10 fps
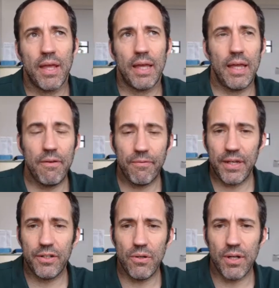If they
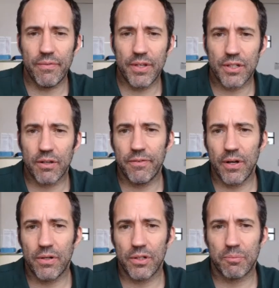do give this a
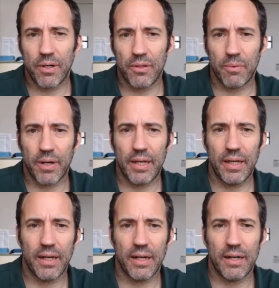focus, by the way,
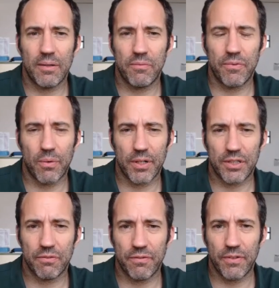for
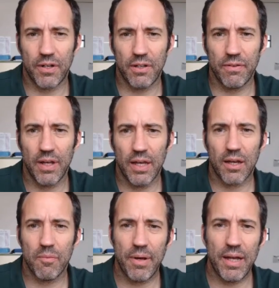question 5,
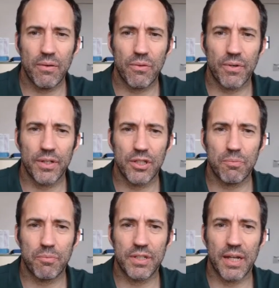compare how the writers
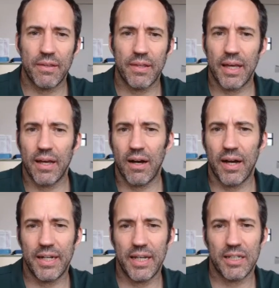present their
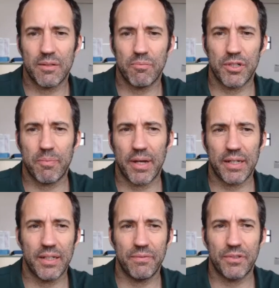ideas and
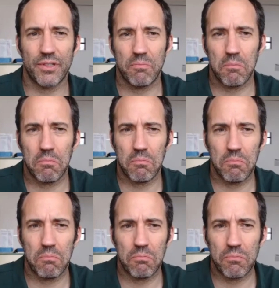perspectives.
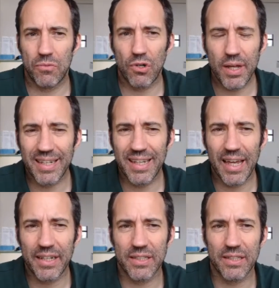Try and
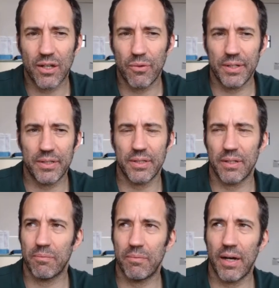guess the
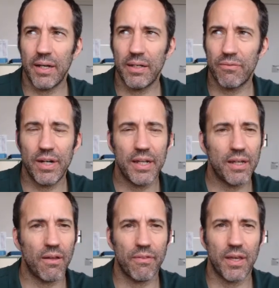question. I really
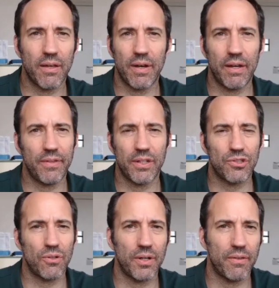can't think of anything
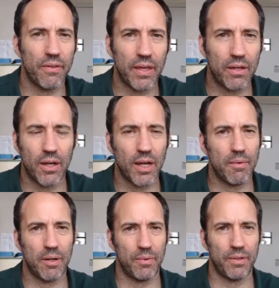solid that they could come
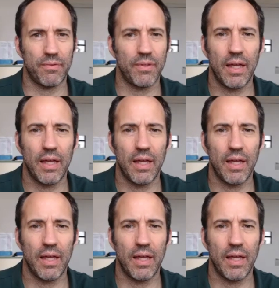up with.